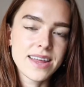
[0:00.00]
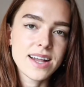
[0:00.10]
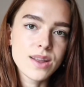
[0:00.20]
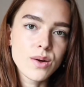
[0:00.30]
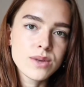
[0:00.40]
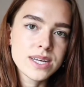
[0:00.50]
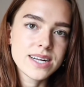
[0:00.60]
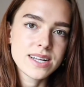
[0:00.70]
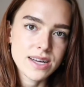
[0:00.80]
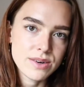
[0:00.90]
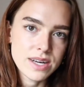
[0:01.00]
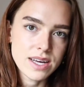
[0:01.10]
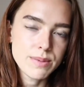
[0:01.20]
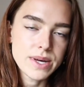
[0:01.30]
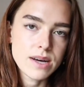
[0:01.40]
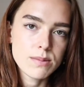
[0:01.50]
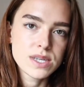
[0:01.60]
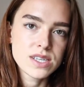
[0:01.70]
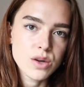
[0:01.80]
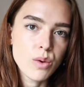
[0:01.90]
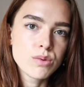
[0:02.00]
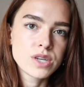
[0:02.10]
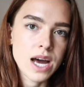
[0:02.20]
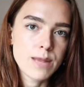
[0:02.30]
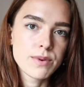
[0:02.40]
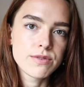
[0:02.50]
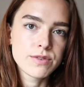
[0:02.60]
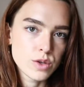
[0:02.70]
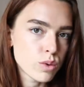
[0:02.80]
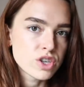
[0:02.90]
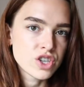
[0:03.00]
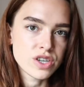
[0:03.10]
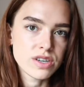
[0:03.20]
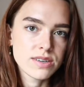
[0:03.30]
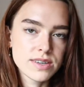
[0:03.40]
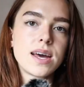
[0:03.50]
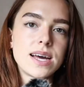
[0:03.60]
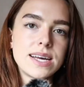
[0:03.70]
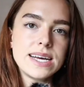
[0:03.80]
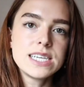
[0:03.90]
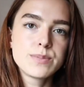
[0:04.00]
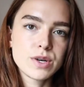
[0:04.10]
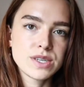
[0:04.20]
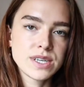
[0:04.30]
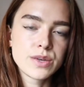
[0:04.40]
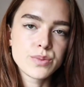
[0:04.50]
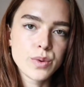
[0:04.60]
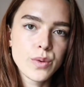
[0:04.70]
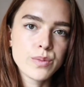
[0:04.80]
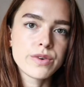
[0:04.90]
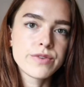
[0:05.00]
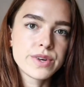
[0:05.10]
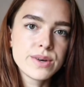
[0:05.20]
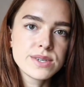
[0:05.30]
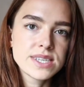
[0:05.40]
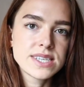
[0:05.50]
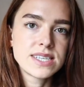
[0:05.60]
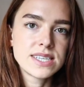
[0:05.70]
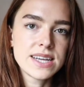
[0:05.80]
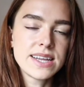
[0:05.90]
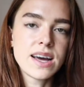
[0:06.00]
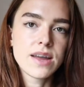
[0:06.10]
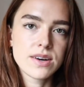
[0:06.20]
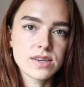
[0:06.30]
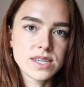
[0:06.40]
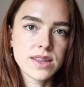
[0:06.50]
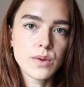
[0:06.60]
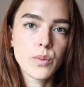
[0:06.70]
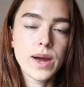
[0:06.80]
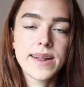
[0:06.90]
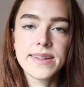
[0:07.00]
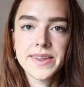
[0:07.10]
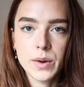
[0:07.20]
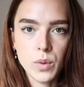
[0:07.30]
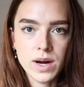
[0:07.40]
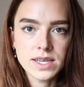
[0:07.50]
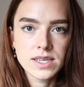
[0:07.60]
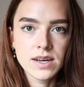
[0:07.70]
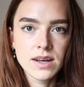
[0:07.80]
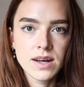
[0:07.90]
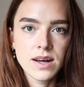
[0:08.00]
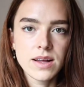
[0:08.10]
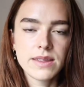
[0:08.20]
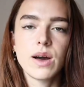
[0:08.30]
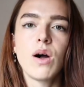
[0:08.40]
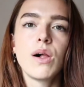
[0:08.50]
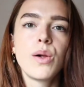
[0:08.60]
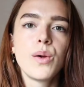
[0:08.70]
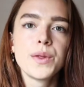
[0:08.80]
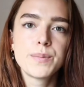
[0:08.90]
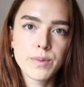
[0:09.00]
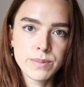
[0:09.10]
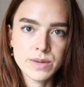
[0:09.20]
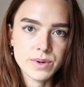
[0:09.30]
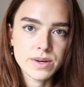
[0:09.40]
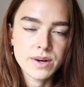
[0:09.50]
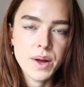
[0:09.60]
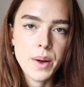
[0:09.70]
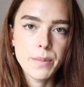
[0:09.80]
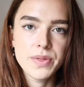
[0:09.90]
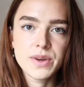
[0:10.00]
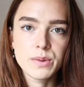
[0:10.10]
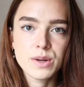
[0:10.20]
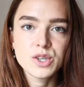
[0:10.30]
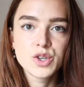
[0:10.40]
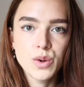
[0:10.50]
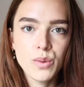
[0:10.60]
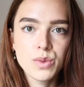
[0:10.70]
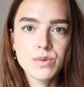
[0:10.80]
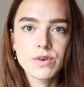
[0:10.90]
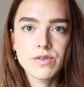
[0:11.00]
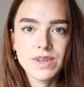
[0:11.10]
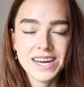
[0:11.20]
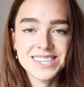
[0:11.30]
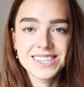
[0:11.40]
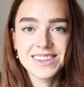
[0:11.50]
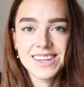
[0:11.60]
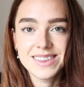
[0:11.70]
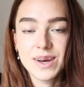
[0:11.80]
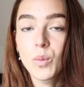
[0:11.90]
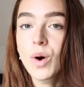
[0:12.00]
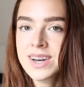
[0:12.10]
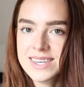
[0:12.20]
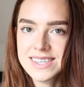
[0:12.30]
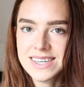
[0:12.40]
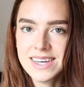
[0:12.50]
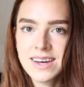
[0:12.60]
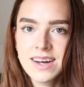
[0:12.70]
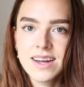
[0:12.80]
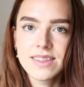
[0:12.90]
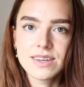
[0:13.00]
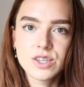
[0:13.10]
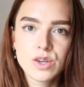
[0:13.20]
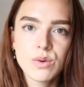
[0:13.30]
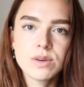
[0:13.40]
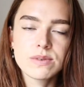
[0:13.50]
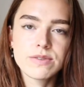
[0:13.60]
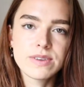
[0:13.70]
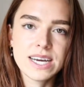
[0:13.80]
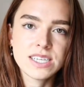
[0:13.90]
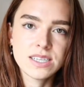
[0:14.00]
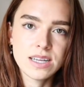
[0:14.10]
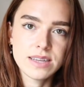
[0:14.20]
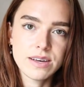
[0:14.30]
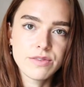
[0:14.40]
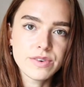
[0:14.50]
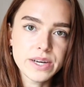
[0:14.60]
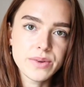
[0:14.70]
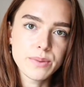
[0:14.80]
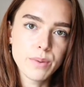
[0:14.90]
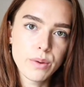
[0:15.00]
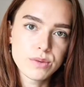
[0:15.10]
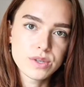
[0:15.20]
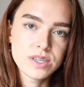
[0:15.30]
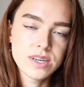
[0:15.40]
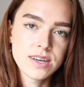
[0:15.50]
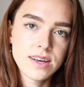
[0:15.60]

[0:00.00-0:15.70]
that lonely clarity becomes its own type of torture. Each person in the room refuses to see the others in the way that they want. They all hold up a mirror, but they're not shown the reflection that they want to see. They're shown the reflection that they fear the most.